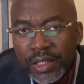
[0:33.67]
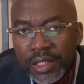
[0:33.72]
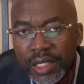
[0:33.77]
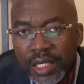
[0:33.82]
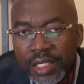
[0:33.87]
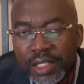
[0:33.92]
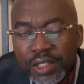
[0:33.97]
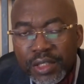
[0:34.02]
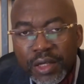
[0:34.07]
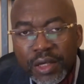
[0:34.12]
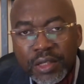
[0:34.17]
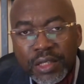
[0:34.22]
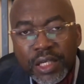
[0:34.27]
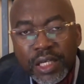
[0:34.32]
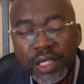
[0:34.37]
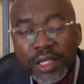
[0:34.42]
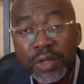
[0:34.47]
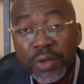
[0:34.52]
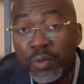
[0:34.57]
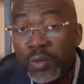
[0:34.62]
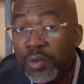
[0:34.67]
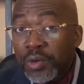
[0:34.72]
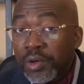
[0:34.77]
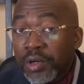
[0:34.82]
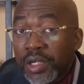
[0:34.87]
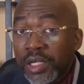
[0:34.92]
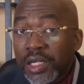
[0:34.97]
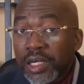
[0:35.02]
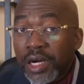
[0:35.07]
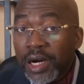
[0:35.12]
is not in
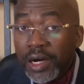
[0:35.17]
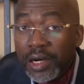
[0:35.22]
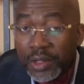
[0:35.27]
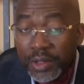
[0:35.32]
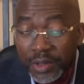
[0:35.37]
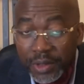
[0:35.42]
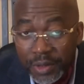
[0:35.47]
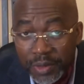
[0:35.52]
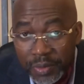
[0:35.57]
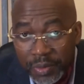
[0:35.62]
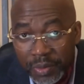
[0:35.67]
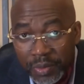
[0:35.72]
working harder,